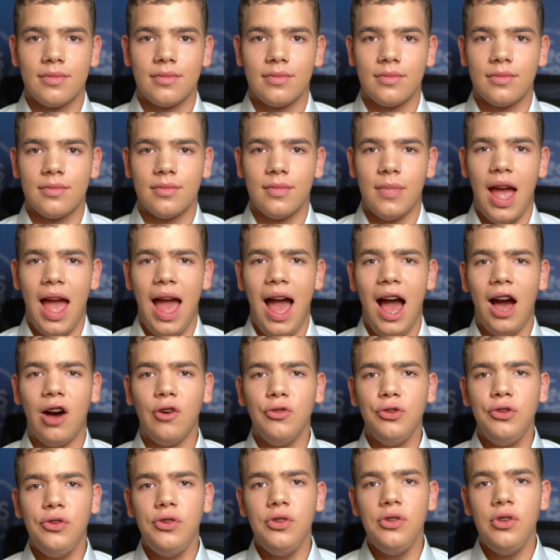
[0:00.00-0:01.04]
How
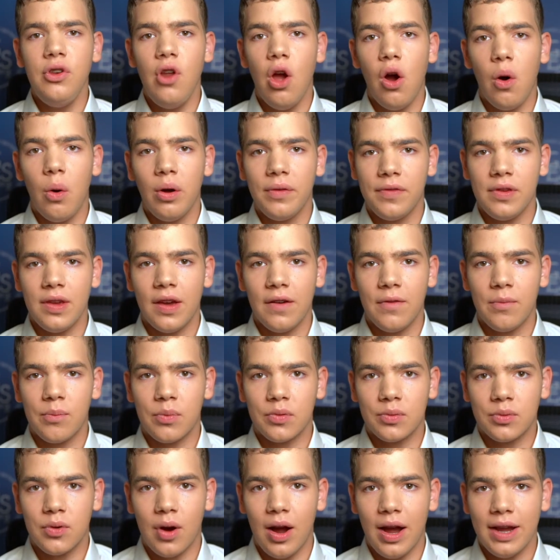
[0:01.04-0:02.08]
do you know if you have
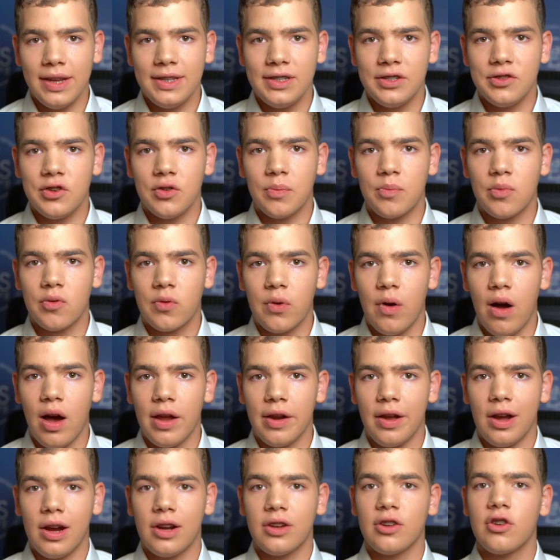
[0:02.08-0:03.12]
priced your
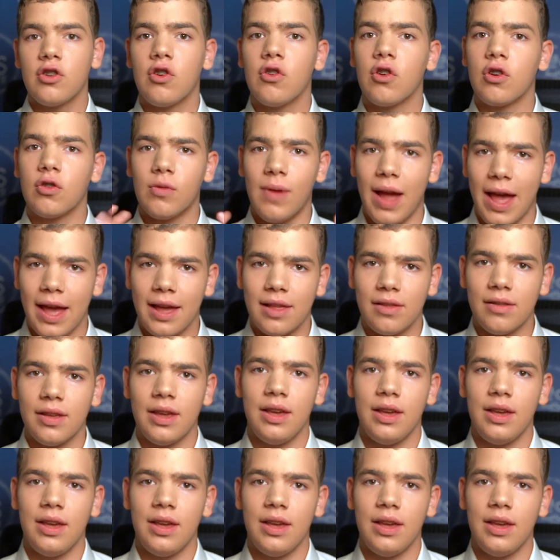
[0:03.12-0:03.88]
product correctly?